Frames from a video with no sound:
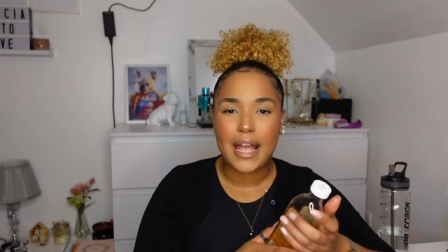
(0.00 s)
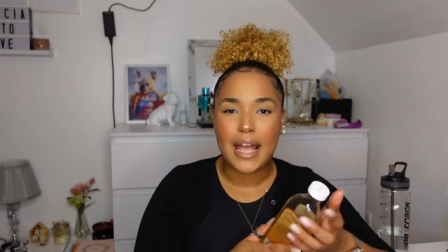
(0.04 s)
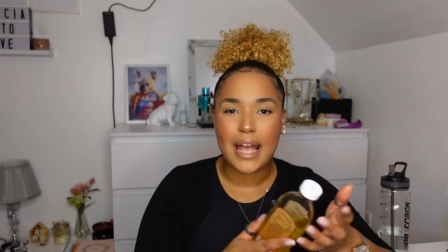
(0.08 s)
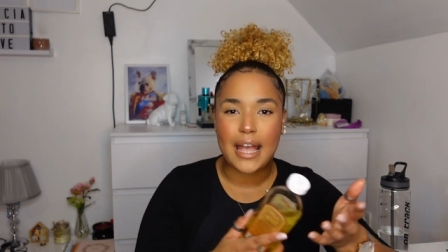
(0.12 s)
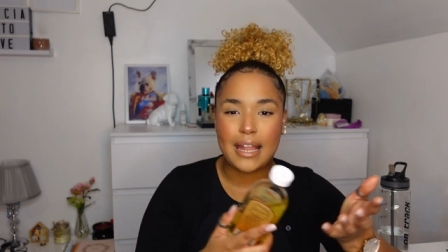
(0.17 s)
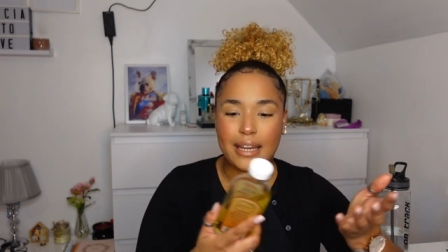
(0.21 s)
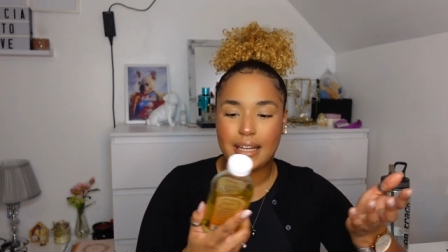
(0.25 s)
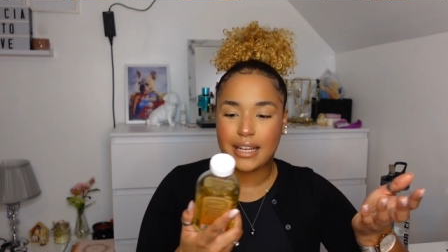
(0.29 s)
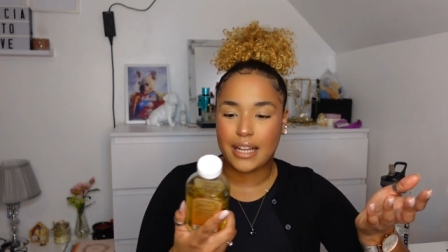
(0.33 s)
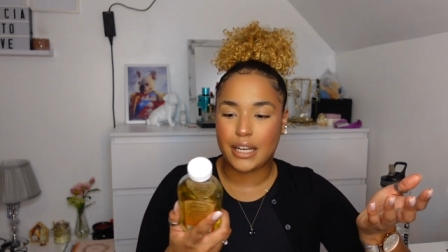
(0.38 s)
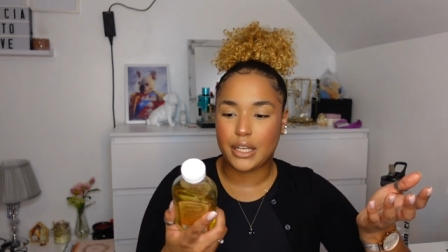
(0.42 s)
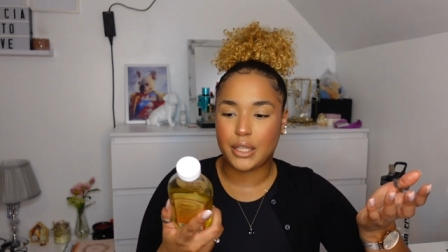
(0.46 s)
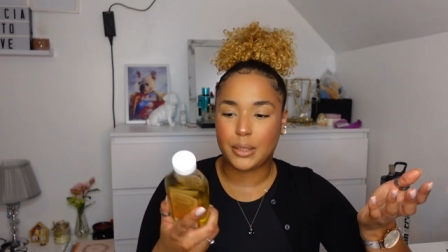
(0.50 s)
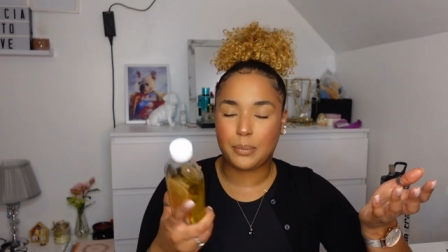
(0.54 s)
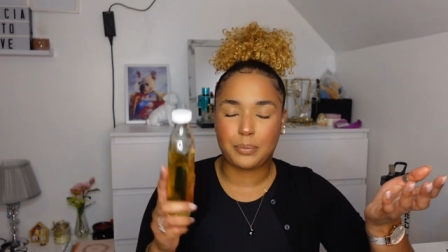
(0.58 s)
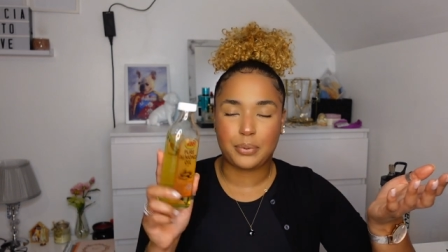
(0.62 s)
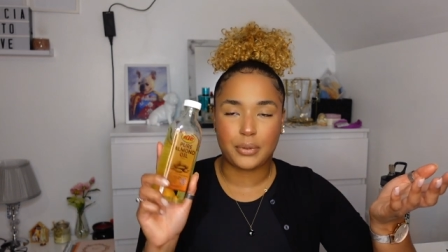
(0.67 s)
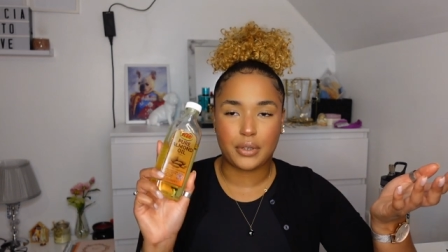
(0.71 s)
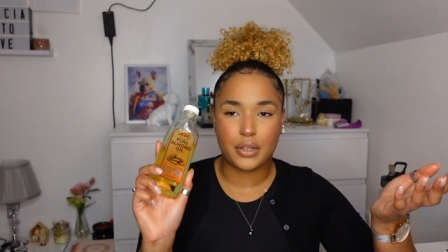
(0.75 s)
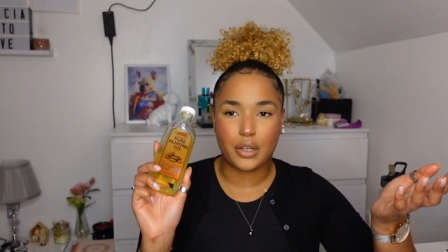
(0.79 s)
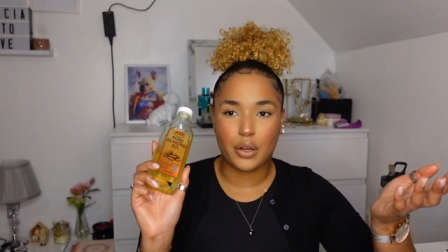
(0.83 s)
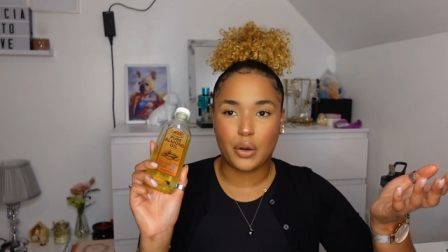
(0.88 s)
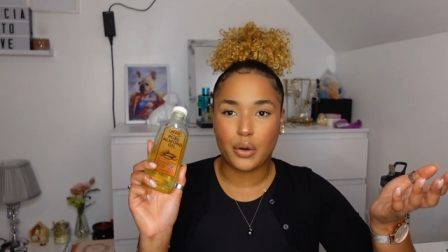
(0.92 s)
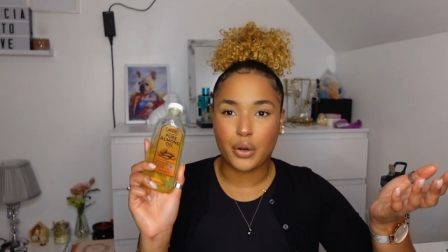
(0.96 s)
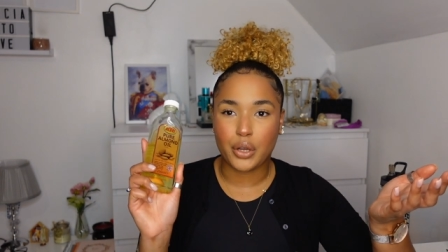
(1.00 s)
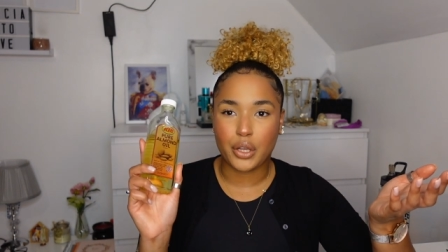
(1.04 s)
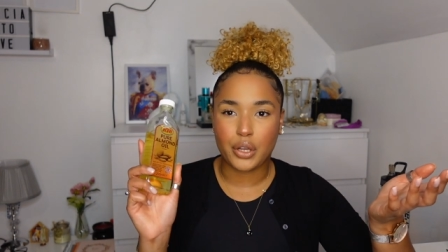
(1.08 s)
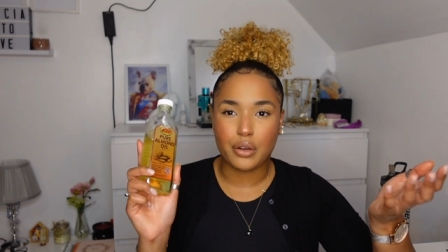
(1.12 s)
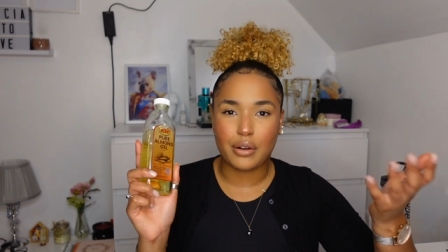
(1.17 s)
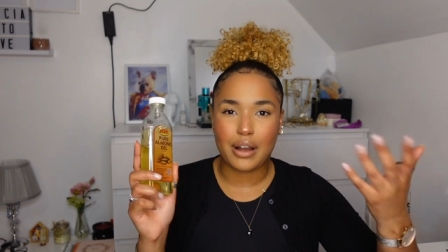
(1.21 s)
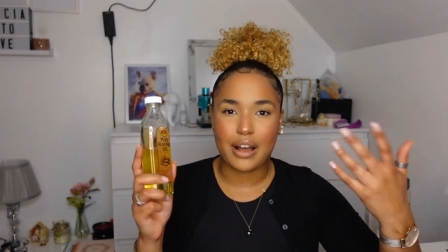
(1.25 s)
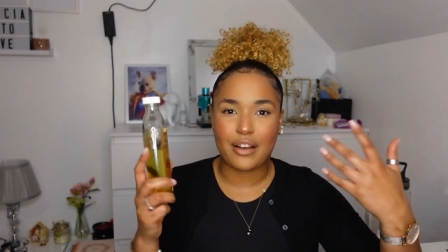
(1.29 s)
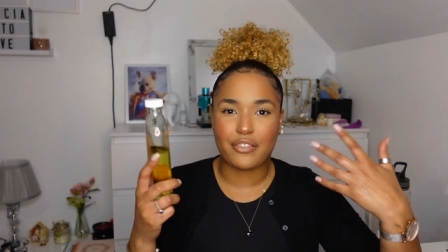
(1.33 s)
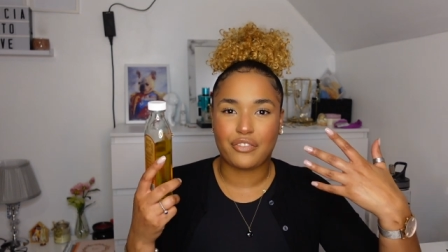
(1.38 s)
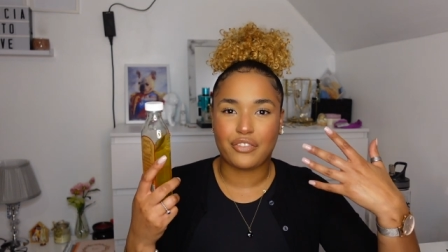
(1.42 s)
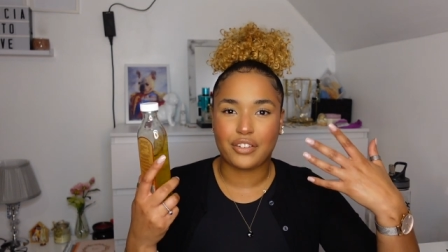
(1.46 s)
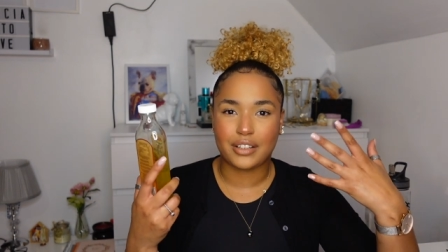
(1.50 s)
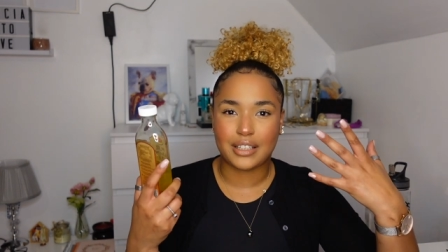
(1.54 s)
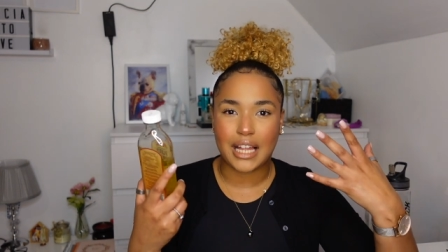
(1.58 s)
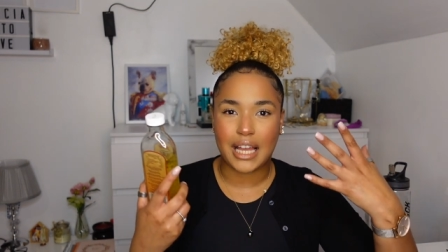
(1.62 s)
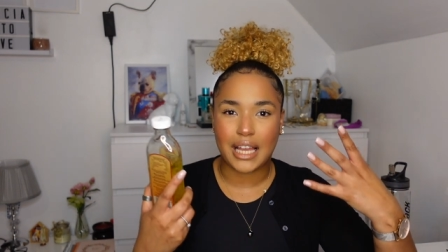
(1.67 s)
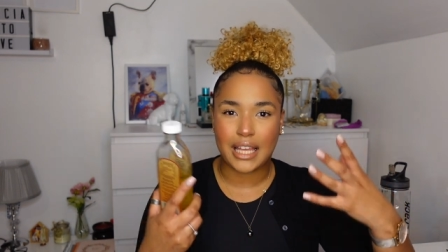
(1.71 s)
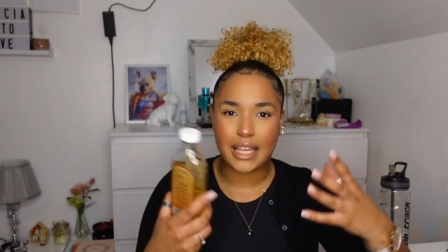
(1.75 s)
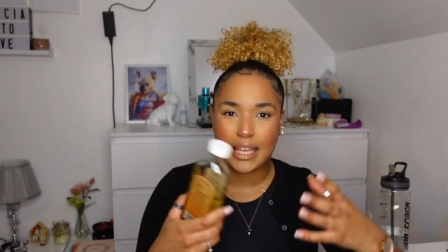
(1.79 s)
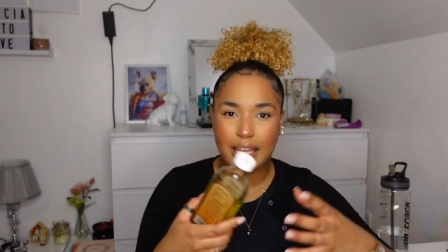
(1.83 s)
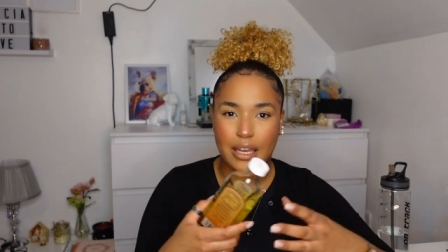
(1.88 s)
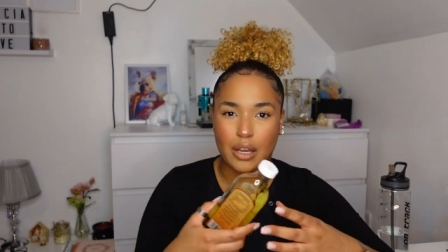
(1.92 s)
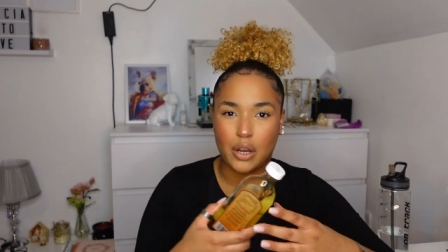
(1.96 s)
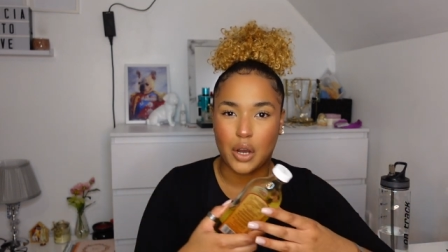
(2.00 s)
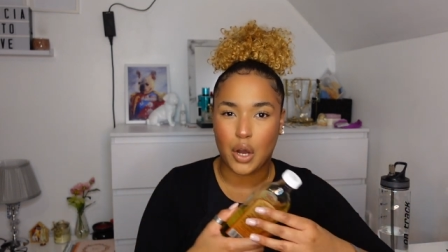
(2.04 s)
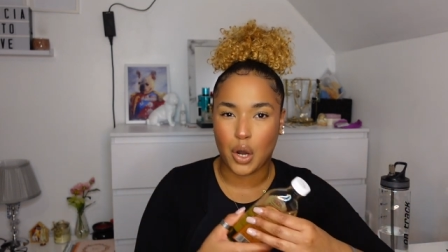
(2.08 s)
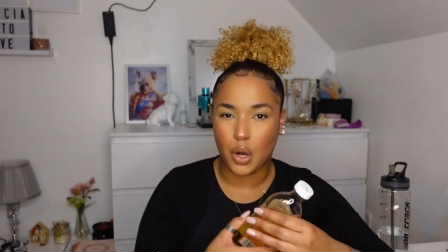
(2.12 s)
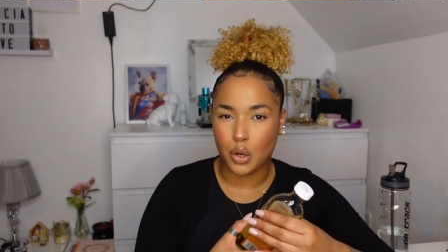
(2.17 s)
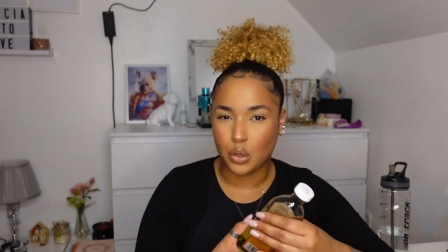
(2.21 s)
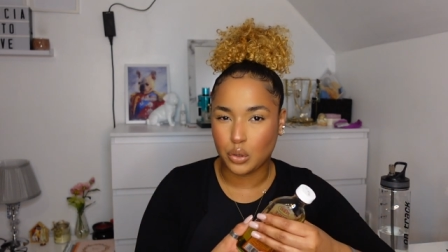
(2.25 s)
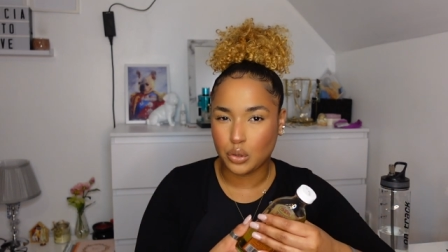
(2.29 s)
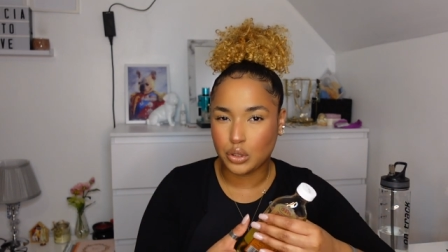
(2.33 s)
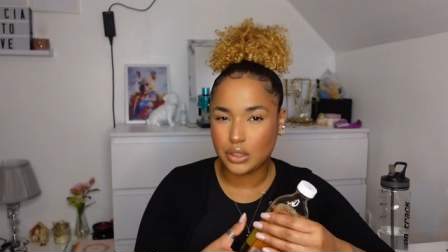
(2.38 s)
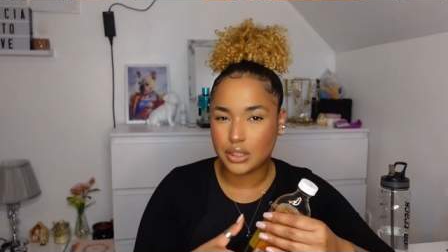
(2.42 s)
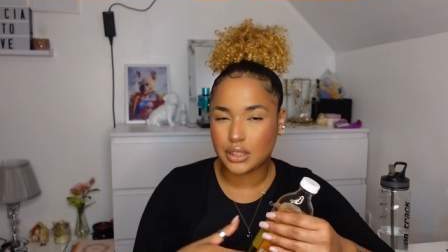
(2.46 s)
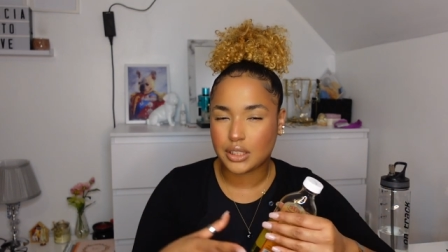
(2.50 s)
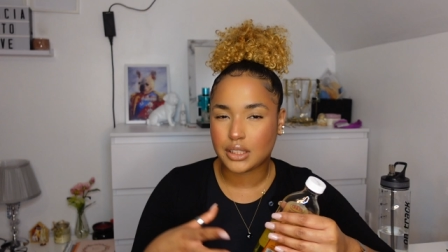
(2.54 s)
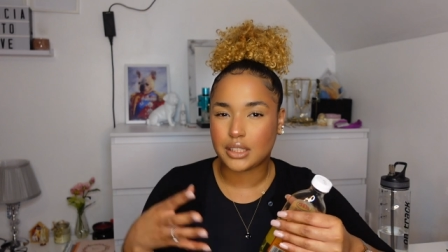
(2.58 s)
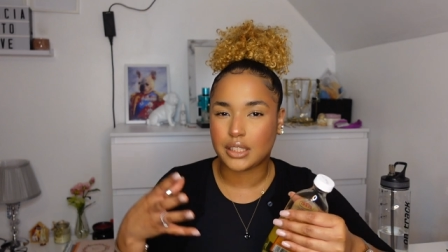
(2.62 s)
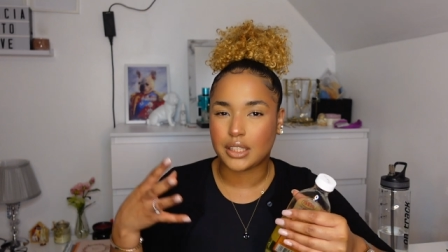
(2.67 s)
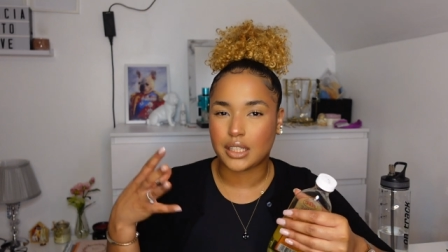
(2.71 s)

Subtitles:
and then you put oil, I feel like it holds